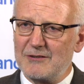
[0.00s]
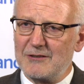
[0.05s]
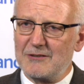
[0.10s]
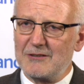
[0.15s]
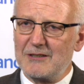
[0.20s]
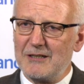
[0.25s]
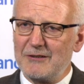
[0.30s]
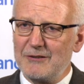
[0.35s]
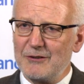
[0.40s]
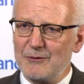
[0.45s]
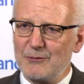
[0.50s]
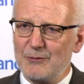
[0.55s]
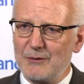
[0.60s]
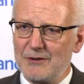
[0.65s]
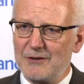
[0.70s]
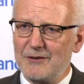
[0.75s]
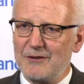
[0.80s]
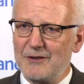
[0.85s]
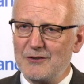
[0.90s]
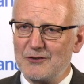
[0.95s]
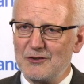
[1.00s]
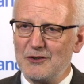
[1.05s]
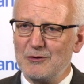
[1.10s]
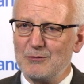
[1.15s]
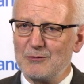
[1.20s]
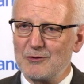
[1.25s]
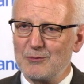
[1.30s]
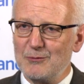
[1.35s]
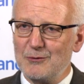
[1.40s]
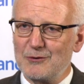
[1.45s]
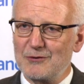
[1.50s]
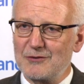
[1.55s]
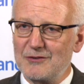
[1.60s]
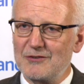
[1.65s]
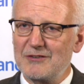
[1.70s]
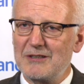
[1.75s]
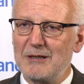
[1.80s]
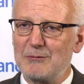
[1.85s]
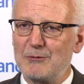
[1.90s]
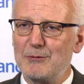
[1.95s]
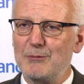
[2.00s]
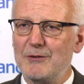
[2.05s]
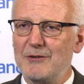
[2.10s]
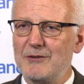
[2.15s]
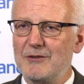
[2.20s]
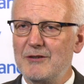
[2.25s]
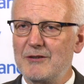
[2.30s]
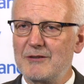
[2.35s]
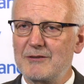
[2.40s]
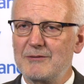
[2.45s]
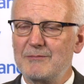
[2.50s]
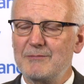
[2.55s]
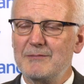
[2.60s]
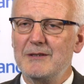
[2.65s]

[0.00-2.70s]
that tell you whether the tumour is more susceptible or not.